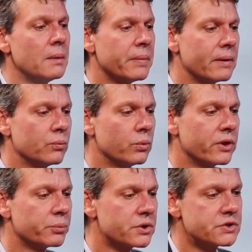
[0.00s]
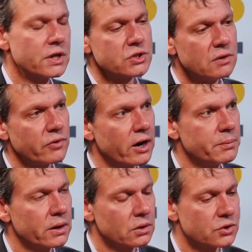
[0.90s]
But the precision
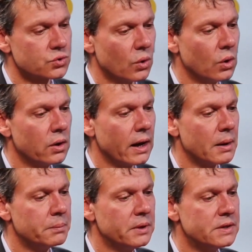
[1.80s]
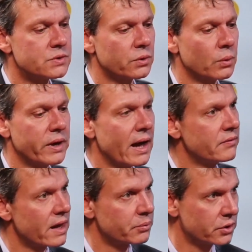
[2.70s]
environmental control means that we
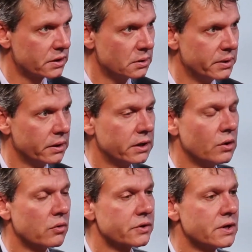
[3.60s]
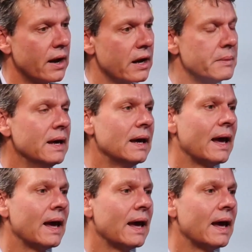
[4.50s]
have that predictability over time.